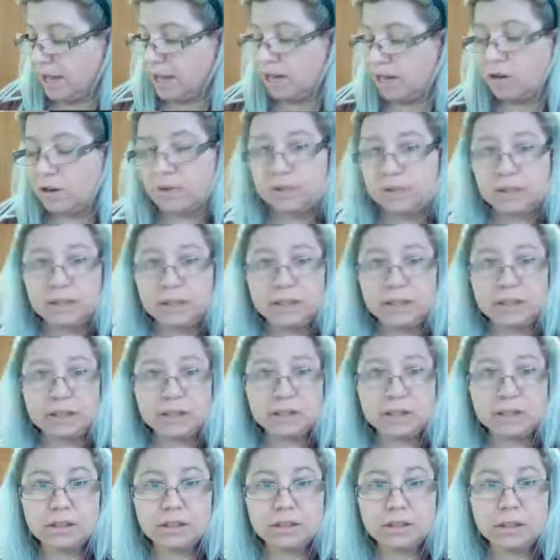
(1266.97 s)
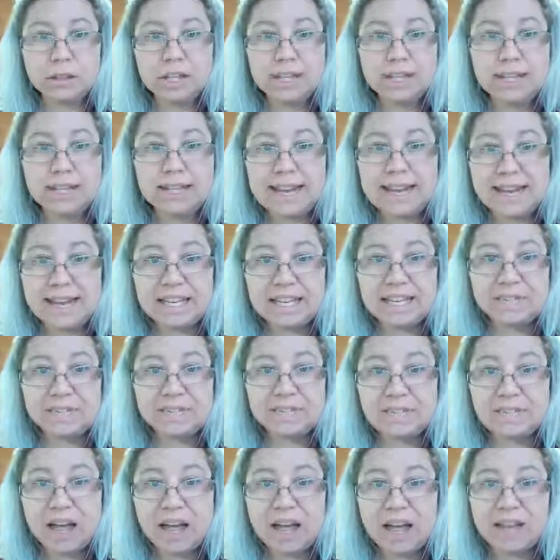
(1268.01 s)
And over here, negative
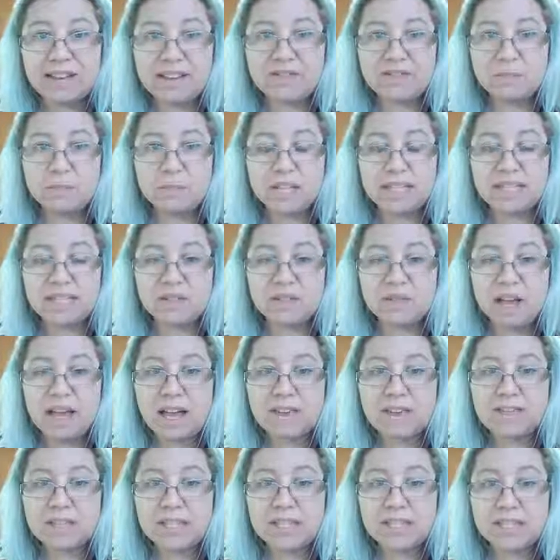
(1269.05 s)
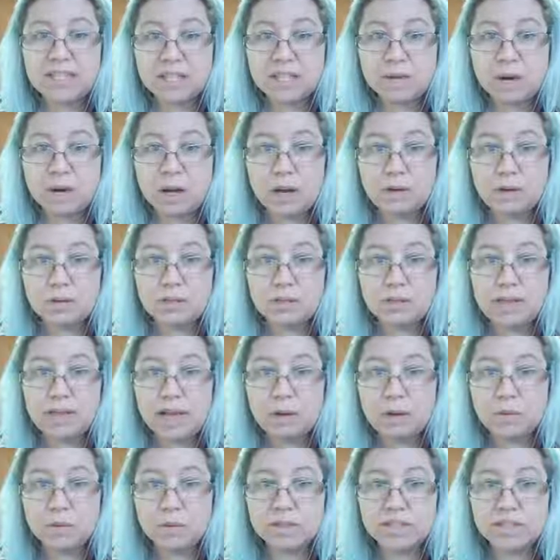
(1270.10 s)
5 plus 5 is 0, so
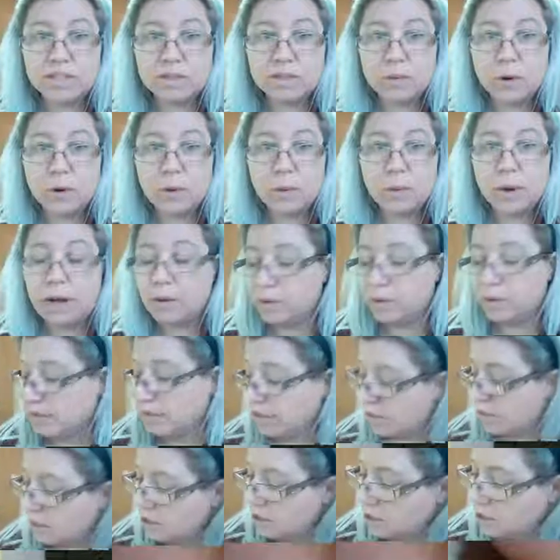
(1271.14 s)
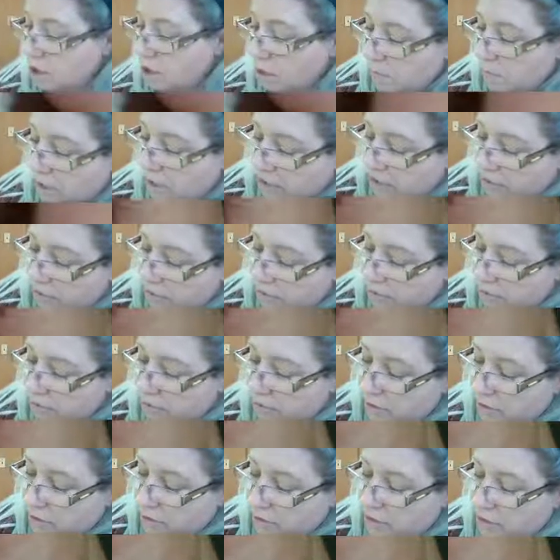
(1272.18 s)
that will zero out this denominator.
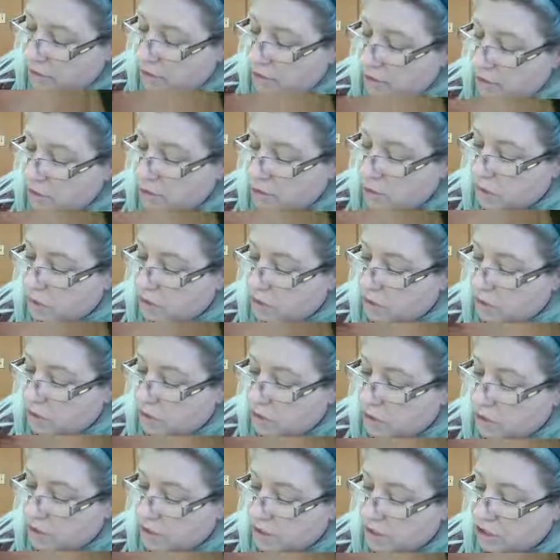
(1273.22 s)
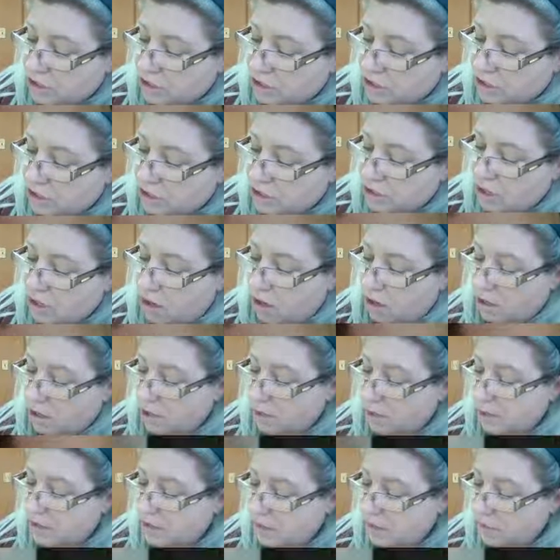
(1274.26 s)
So my restrictions
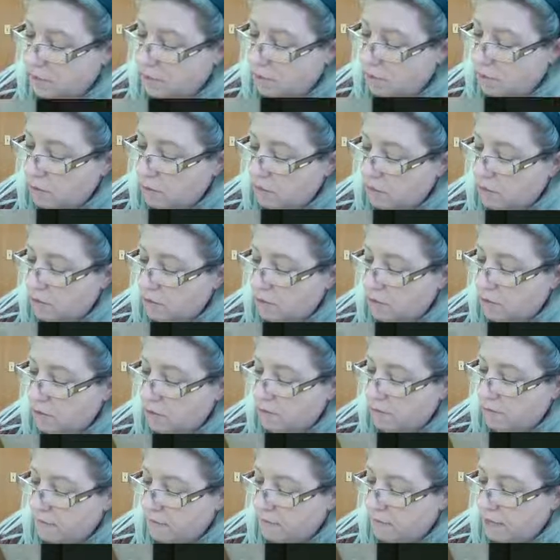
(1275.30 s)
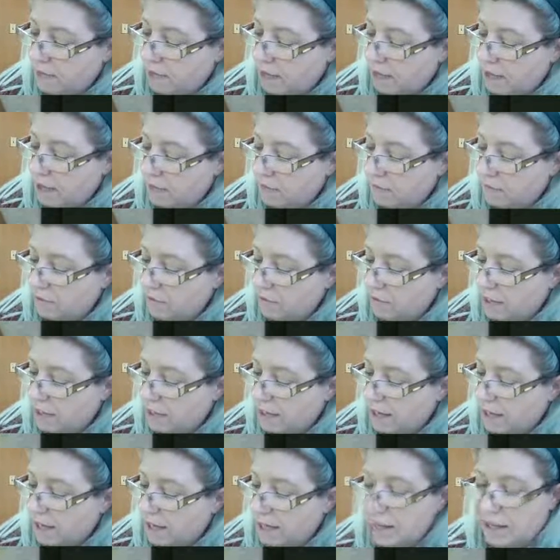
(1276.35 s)
are 0, 5,
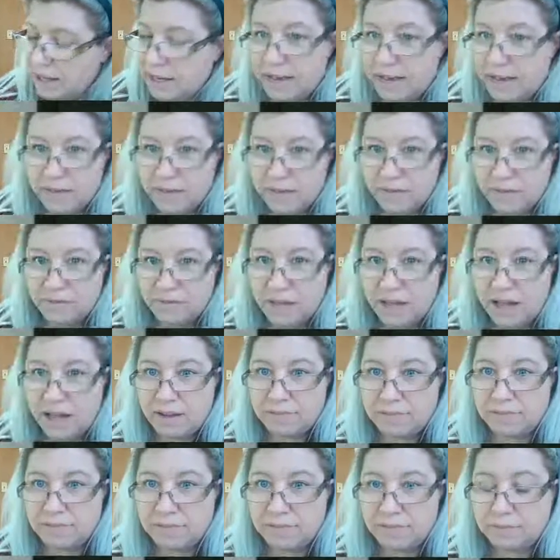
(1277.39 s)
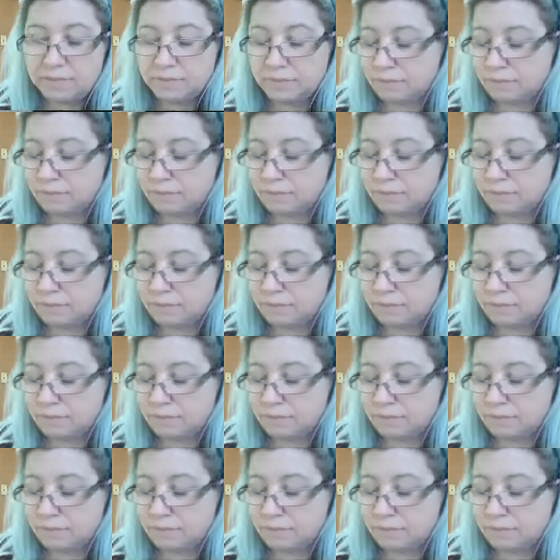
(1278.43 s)
and negative 5.